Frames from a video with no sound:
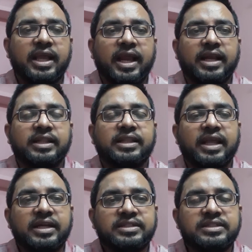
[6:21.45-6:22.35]
and
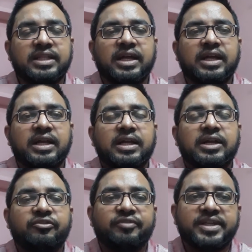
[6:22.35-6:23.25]
that's the
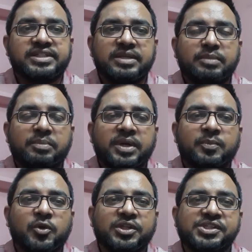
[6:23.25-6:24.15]
resting membrane
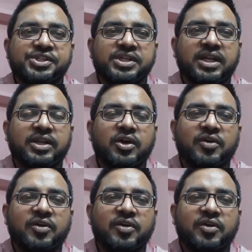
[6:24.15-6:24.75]
potential